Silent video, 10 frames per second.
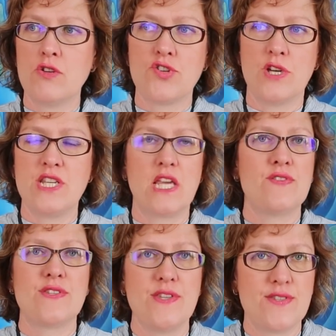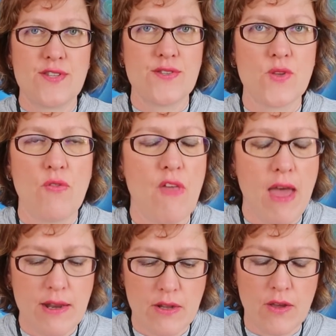try to give assistance on
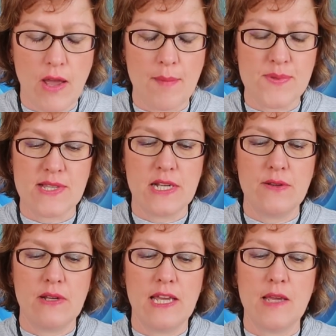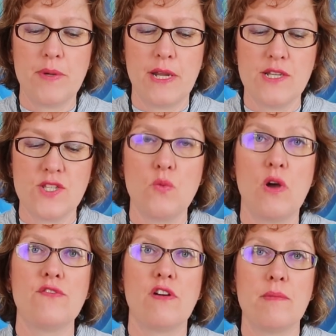that, absolutely. But I do
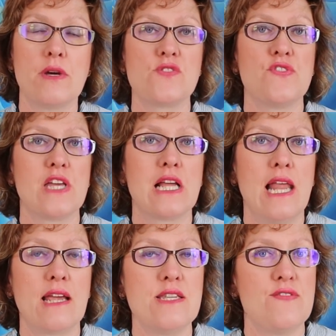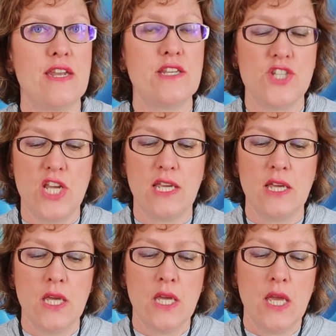work very much for the collective
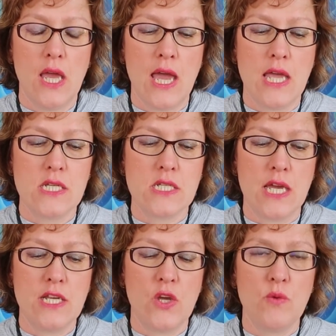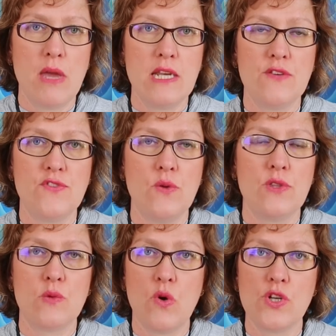energy and I know many of you
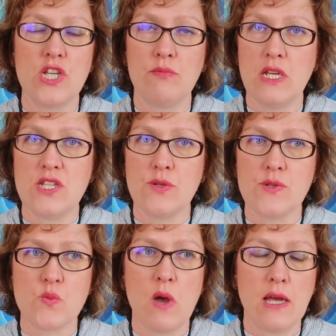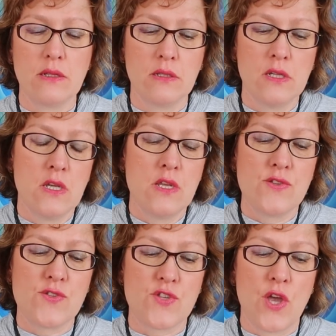that are watching me do as well.
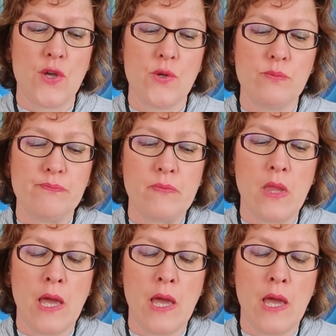So